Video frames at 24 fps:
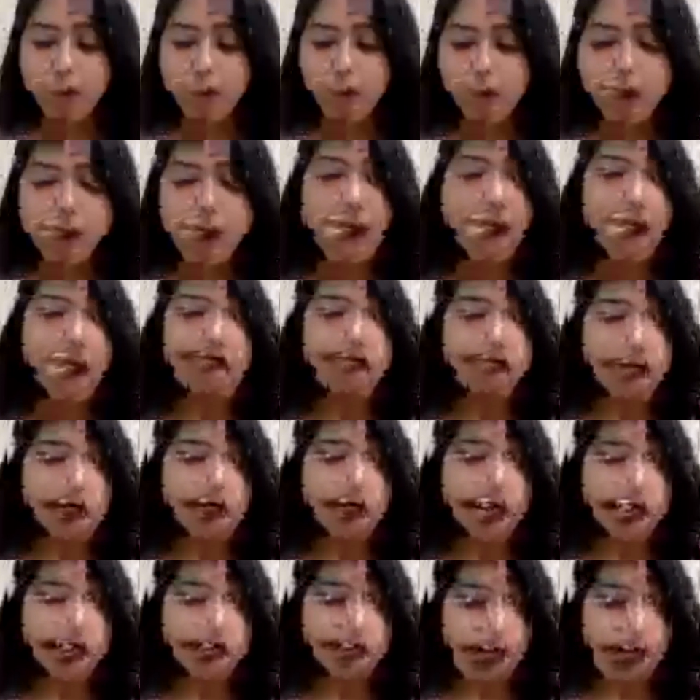don't write
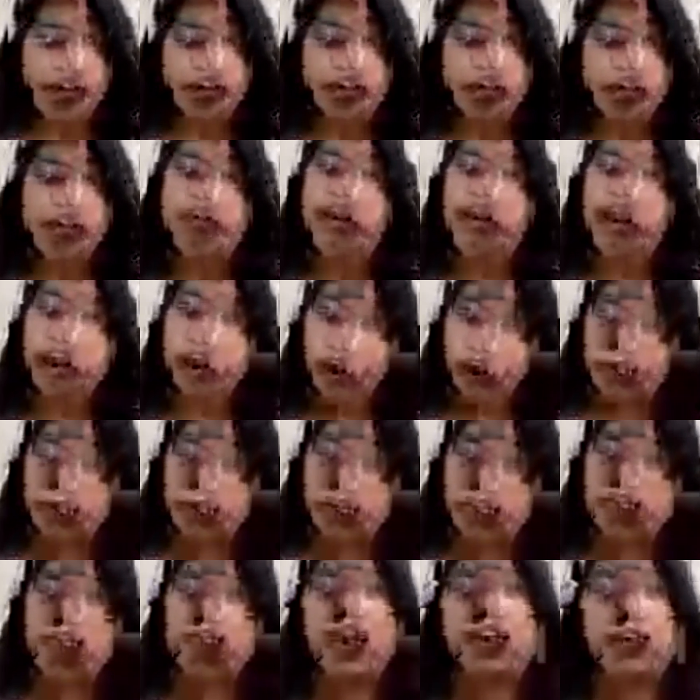
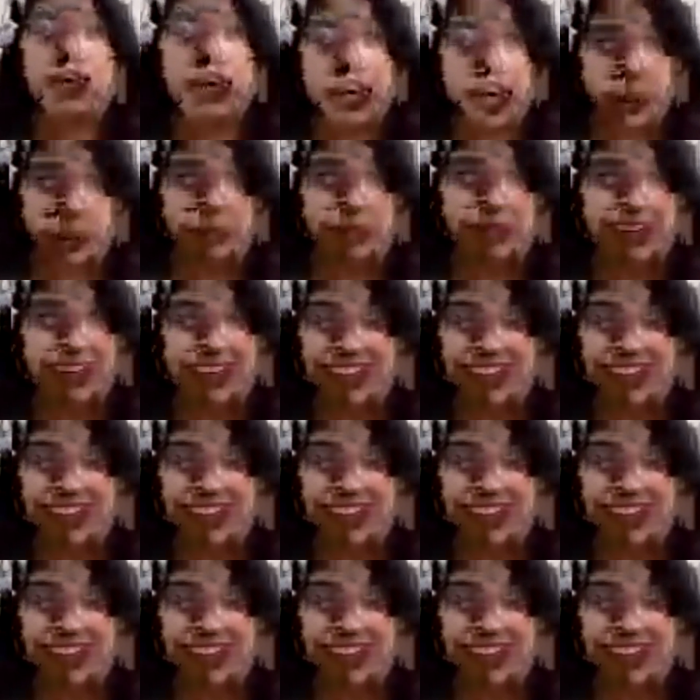anonymous, you write your name.